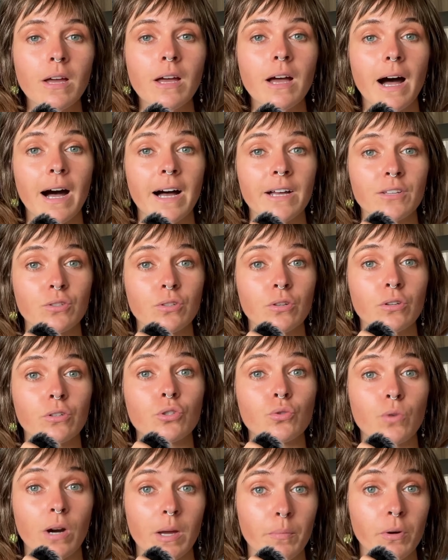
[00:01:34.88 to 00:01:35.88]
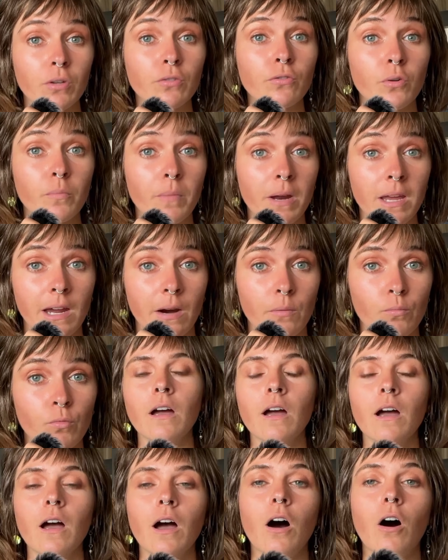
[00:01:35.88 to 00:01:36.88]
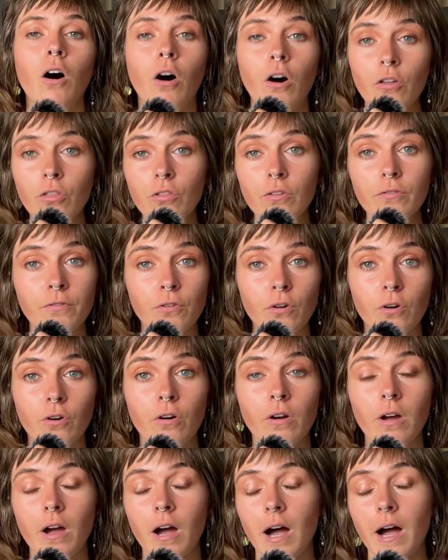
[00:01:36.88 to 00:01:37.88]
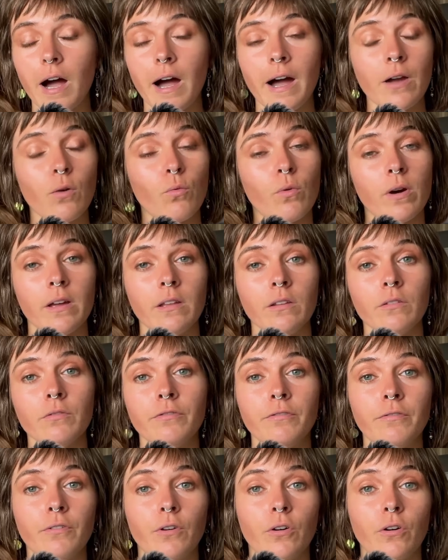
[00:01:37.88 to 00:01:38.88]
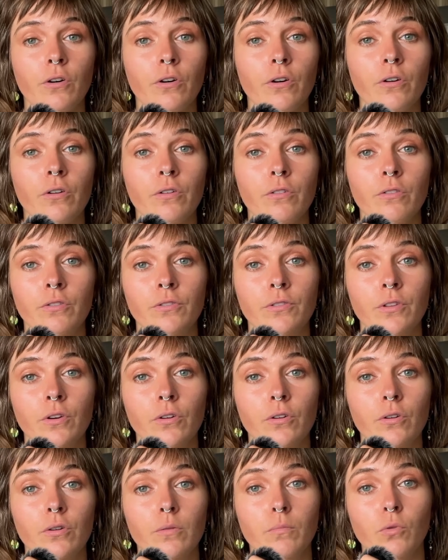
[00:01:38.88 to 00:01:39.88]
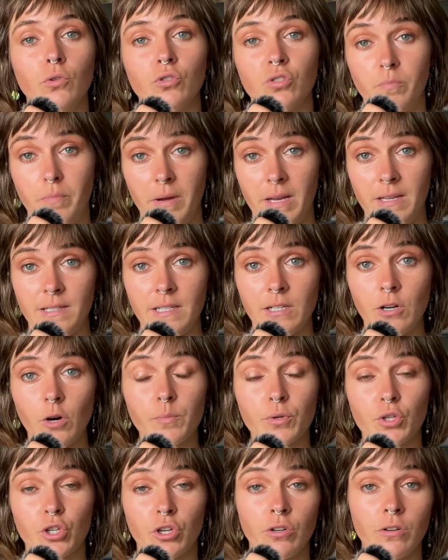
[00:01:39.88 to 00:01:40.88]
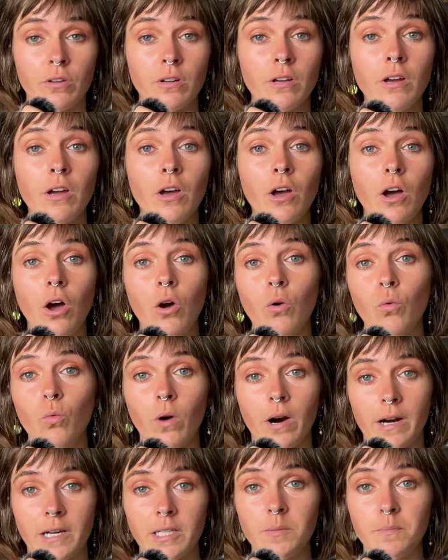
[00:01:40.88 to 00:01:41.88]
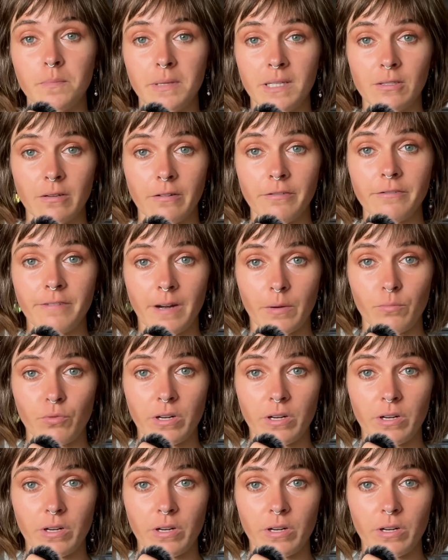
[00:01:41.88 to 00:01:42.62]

as a tripod for my camera. On the floor, I went for the most basic option, a white piece of fabric.